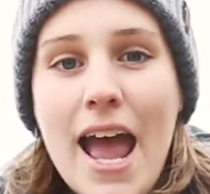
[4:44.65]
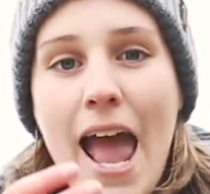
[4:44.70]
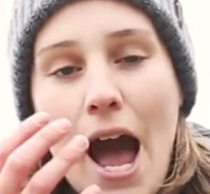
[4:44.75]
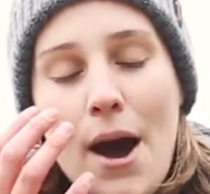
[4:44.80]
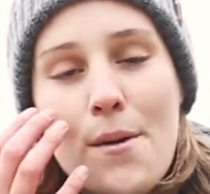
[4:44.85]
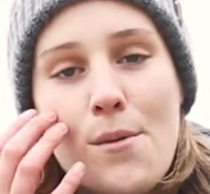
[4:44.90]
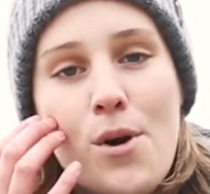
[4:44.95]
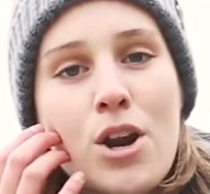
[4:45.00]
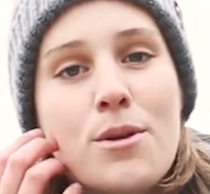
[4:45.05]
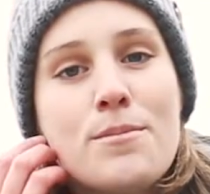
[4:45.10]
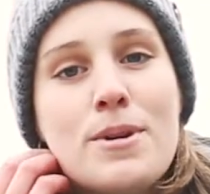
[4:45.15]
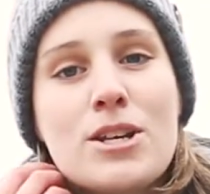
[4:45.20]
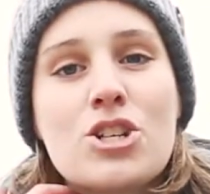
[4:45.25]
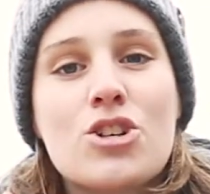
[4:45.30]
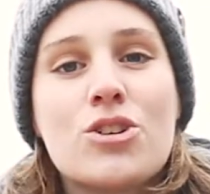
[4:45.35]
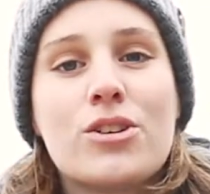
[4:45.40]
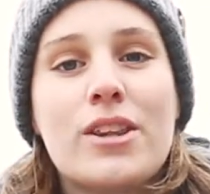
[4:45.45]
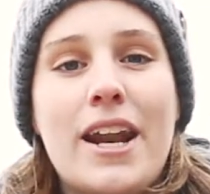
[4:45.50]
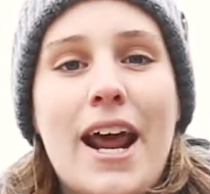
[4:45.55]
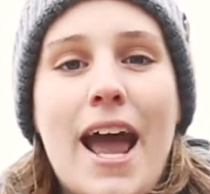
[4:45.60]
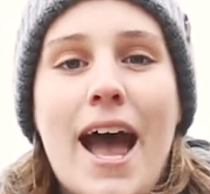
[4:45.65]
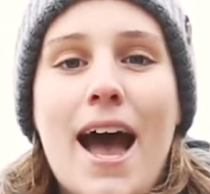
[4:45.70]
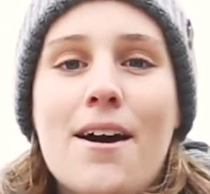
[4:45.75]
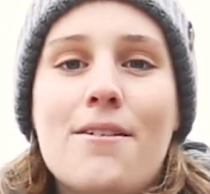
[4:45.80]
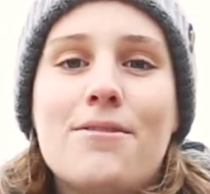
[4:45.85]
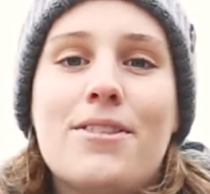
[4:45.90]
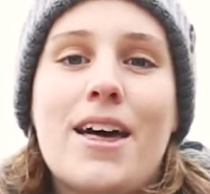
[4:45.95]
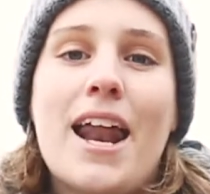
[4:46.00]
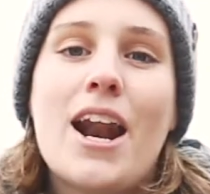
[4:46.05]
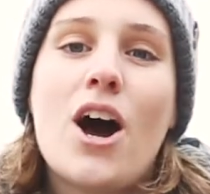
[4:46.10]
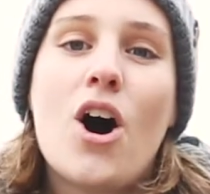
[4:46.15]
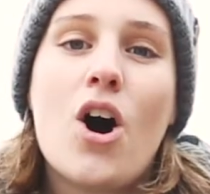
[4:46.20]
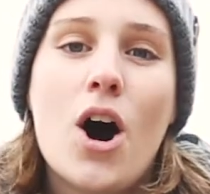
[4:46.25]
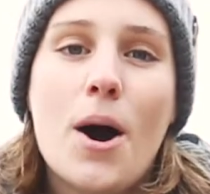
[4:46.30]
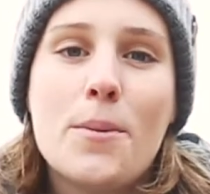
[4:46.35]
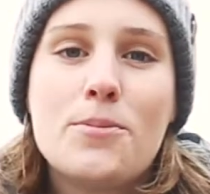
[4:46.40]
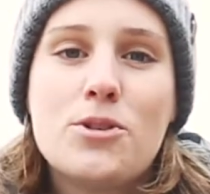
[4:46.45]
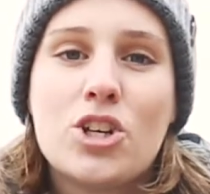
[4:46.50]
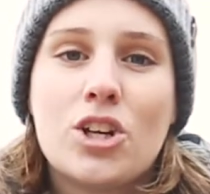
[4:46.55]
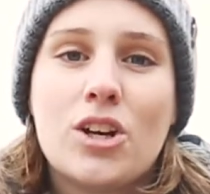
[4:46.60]
I want to make sure that I have that
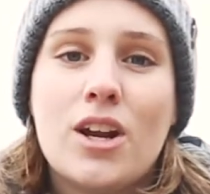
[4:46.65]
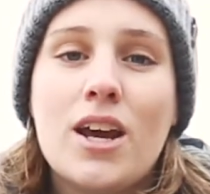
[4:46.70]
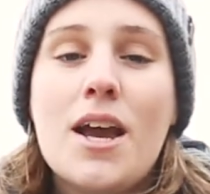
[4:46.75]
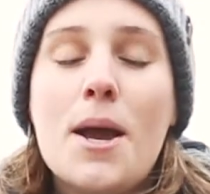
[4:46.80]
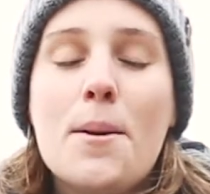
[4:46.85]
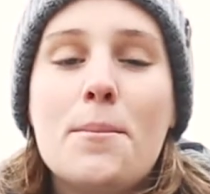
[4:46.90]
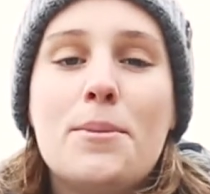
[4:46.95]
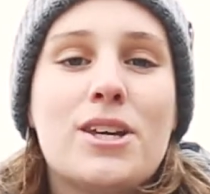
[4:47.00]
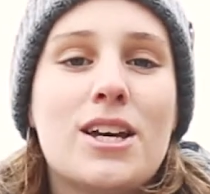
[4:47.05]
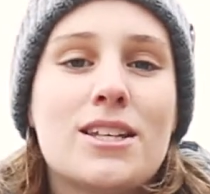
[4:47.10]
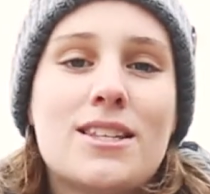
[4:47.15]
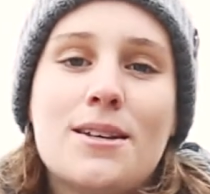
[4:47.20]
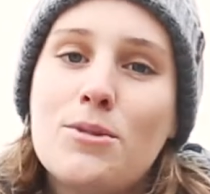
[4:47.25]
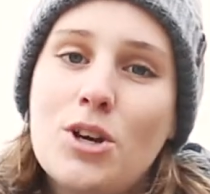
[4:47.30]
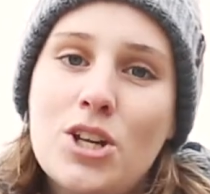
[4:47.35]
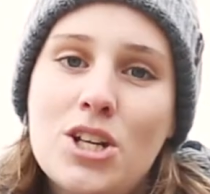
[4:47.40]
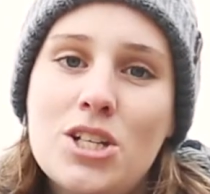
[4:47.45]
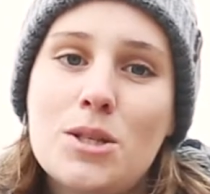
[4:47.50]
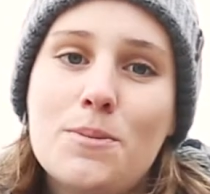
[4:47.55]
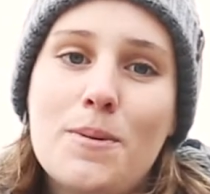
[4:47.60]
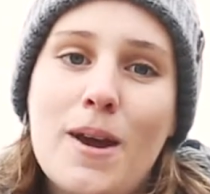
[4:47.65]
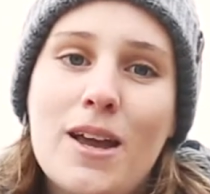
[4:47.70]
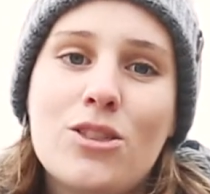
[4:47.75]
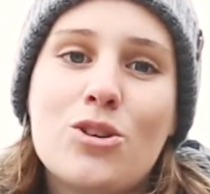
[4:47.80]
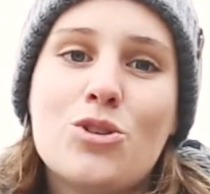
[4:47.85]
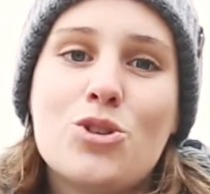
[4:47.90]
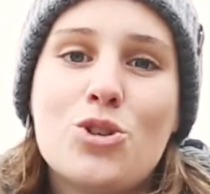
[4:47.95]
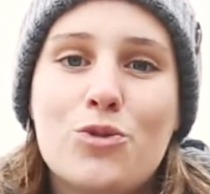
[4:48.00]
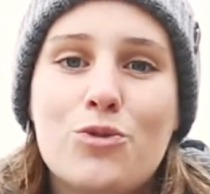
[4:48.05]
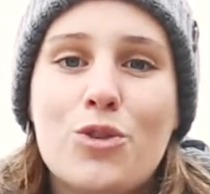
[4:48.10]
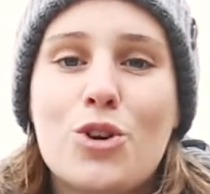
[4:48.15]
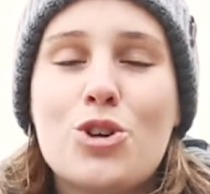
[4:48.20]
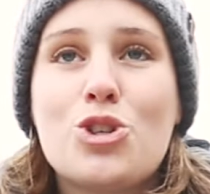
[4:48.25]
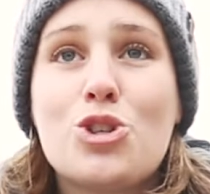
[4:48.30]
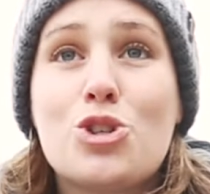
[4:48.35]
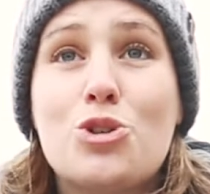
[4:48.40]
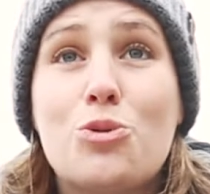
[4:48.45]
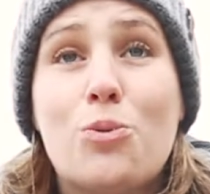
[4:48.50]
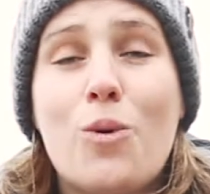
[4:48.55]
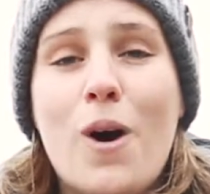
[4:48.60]
option because I'm going to spend those
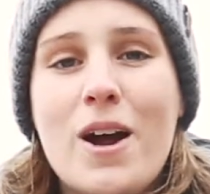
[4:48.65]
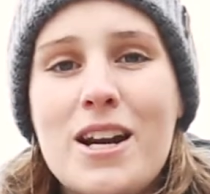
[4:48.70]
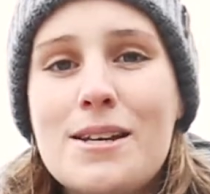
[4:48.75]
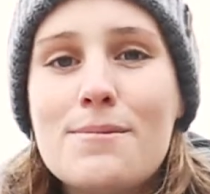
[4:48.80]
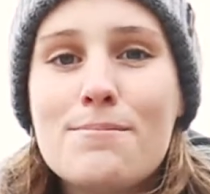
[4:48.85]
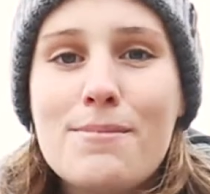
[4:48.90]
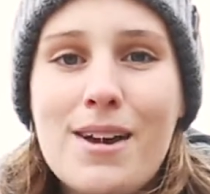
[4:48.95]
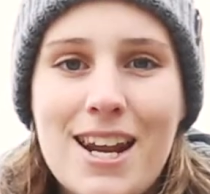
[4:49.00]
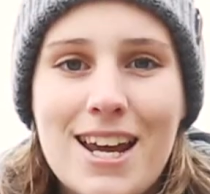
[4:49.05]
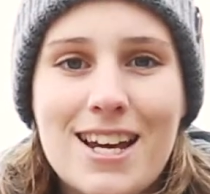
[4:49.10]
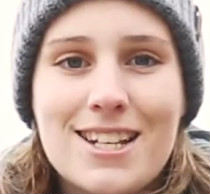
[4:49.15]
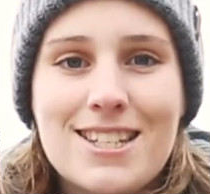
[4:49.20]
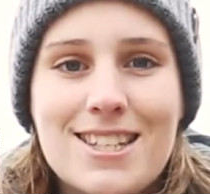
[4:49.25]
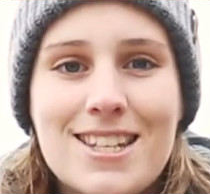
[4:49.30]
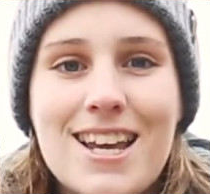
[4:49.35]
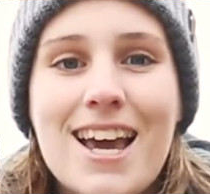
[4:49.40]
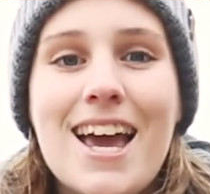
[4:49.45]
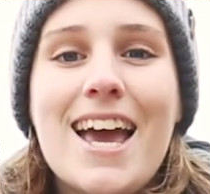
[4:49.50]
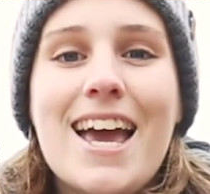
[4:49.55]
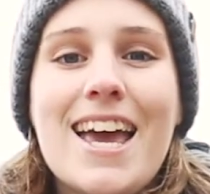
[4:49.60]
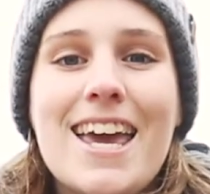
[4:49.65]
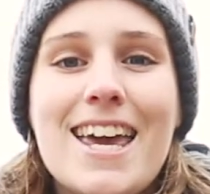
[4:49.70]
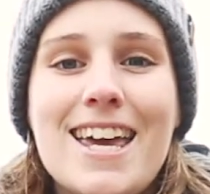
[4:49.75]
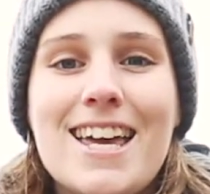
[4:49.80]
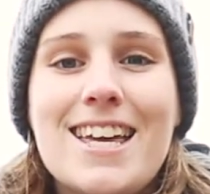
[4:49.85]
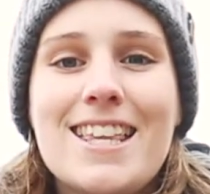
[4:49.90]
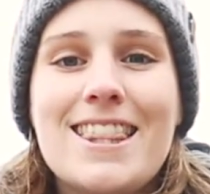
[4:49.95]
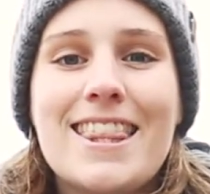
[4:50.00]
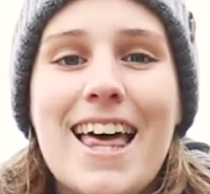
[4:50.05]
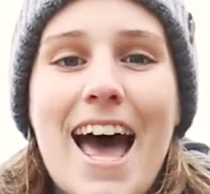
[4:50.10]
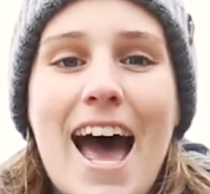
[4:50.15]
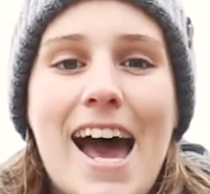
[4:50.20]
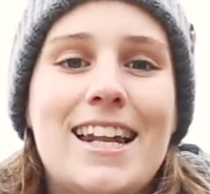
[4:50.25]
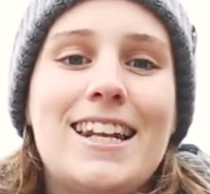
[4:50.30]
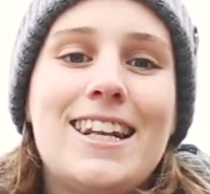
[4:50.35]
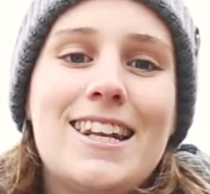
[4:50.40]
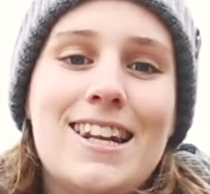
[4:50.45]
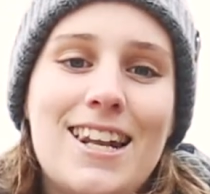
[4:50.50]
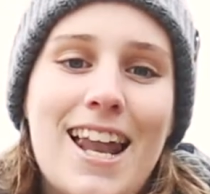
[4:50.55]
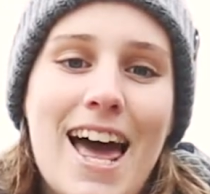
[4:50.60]
first 20 minutes in
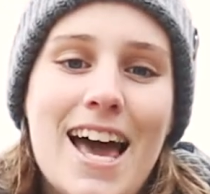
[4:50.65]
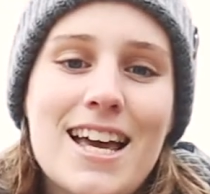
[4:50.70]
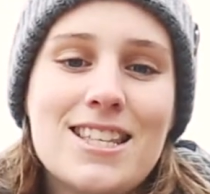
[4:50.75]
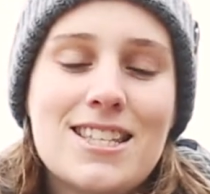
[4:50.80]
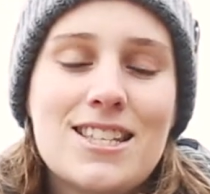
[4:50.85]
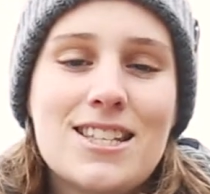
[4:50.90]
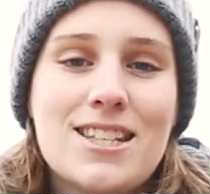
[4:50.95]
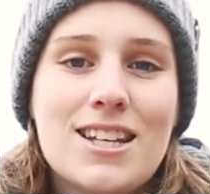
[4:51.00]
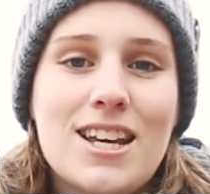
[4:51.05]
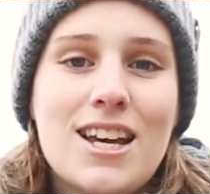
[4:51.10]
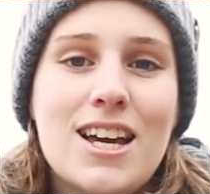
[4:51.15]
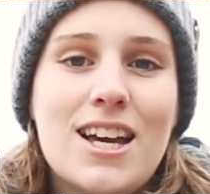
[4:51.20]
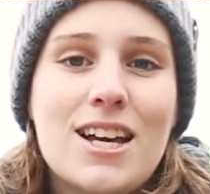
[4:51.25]
that less